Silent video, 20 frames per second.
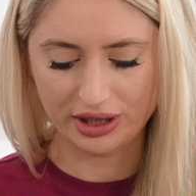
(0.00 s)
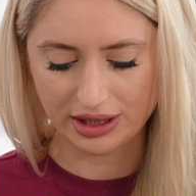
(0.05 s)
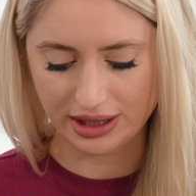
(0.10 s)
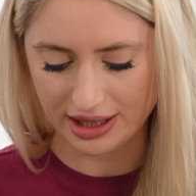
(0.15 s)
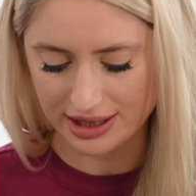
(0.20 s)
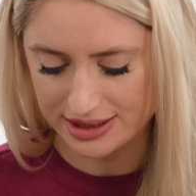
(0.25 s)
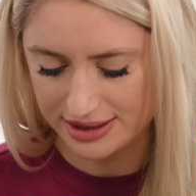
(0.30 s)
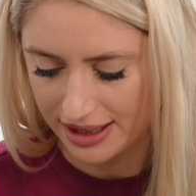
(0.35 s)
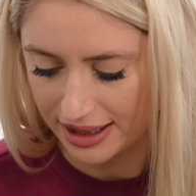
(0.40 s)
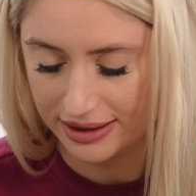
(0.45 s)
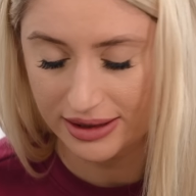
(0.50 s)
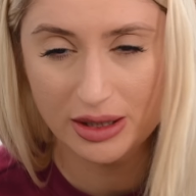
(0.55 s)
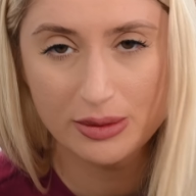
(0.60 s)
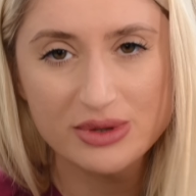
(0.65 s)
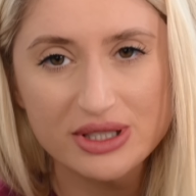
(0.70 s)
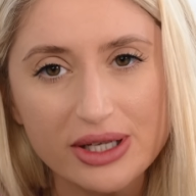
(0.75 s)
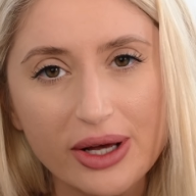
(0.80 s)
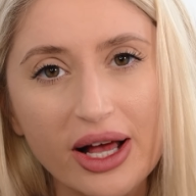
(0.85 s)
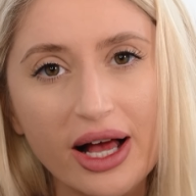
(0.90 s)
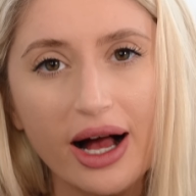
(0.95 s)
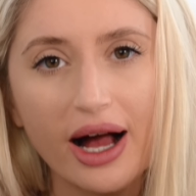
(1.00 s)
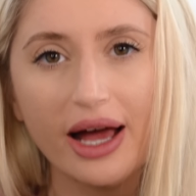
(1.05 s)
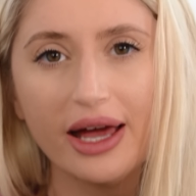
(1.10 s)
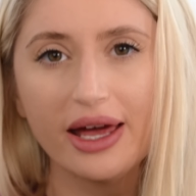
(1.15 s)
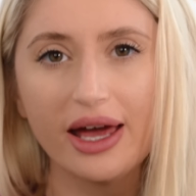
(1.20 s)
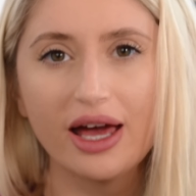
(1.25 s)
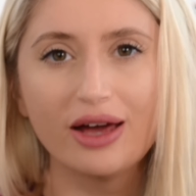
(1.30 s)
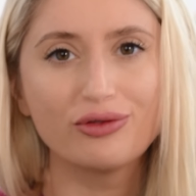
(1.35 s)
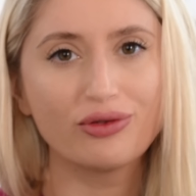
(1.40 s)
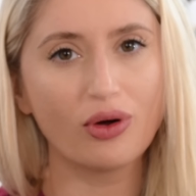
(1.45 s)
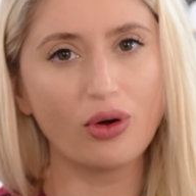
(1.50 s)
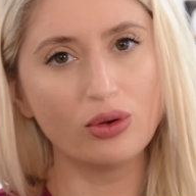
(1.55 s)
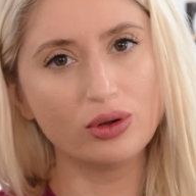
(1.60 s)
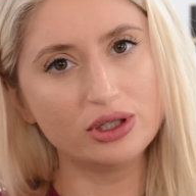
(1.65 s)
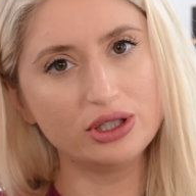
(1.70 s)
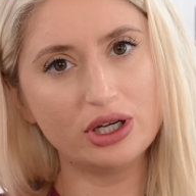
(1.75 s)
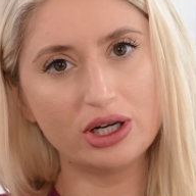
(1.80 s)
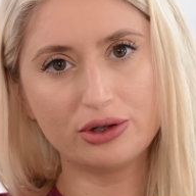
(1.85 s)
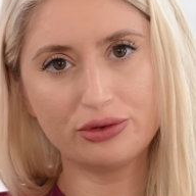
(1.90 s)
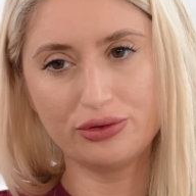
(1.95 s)
the next items. I have
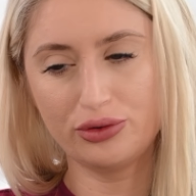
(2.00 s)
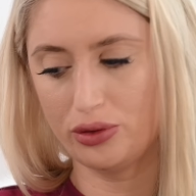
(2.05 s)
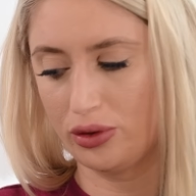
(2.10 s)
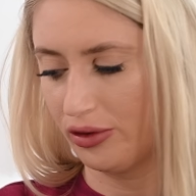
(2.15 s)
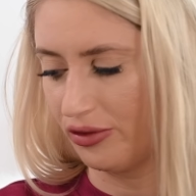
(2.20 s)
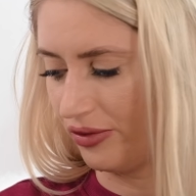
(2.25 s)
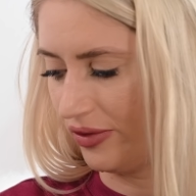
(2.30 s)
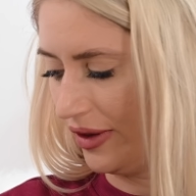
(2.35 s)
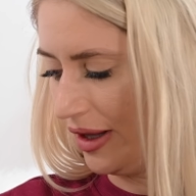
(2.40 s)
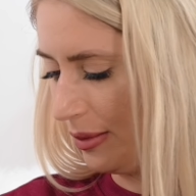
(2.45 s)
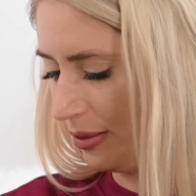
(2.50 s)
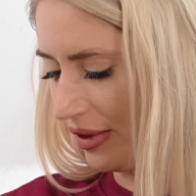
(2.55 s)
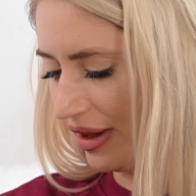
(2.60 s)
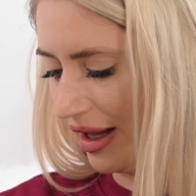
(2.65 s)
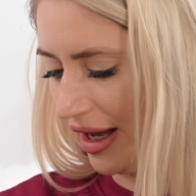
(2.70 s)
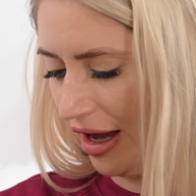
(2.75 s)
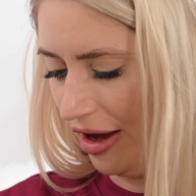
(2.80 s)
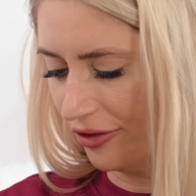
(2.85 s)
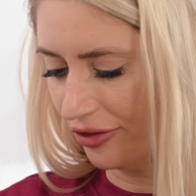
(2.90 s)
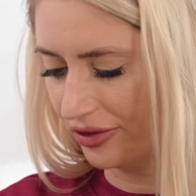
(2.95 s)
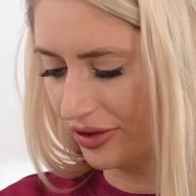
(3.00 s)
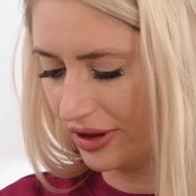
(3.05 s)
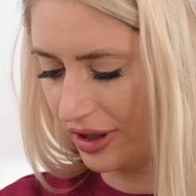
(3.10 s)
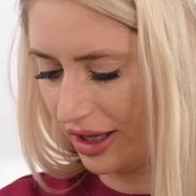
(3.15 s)
only a few of them left.